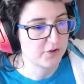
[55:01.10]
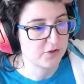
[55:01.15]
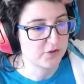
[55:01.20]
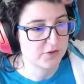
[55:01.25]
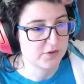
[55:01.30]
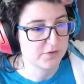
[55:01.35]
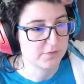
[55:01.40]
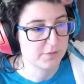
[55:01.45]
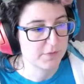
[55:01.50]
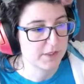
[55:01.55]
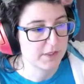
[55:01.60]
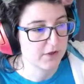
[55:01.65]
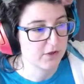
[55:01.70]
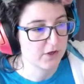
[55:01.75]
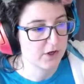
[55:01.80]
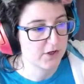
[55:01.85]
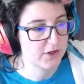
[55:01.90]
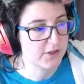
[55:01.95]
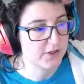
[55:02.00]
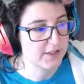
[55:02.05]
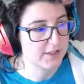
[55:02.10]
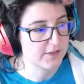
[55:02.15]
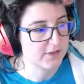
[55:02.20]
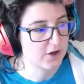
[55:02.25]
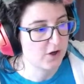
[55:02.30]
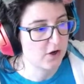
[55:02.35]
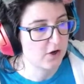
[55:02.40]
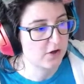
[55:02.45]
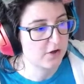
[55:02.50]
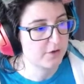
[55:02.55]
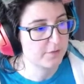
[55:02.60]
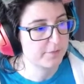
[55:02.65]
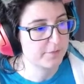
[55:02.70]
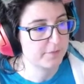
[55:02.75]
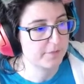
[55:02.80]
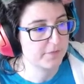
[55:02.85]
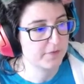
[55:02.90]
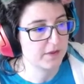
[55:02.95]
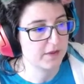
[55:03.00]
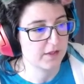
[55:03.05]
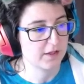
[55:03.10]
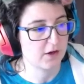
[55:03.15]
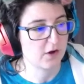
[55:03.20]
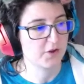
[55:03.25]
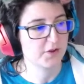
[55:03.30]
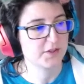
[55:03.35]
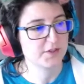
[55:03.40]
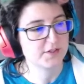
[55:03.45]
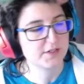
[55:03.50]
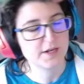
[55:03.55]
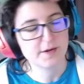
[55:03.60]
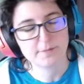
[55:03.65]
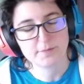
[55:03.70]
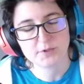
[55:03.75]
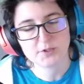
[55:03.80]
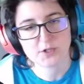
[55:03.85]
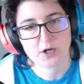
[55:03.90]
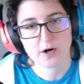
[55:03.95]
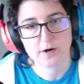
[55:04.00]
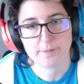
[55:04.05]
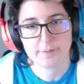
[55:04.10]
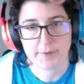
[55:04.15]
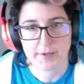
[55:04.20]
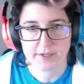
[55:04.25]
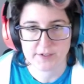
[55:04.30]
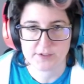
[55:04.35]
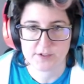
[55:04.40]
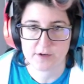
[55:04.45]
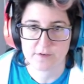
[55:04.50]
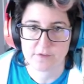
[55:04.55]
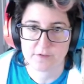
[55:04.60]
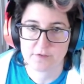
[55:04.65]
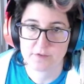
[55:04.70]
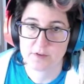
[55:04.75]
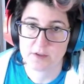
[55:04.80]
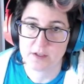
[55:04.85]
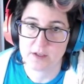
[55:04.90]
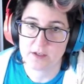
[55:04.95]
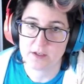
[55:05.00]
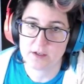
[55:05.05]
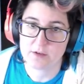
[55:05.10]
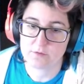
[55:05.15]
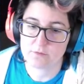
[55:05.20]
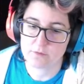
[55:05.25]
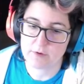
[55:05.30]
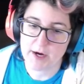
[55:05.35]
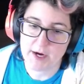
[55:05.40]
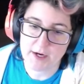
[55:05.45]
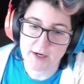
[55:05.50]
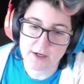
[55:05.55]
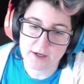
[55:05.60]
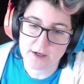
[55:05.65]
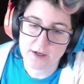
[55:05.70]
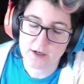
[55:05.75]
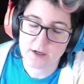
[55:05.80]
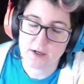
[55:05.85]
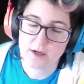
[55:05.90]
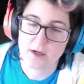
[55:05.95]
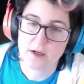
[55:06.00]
you submit your art. It's all these numbers are based off of the rank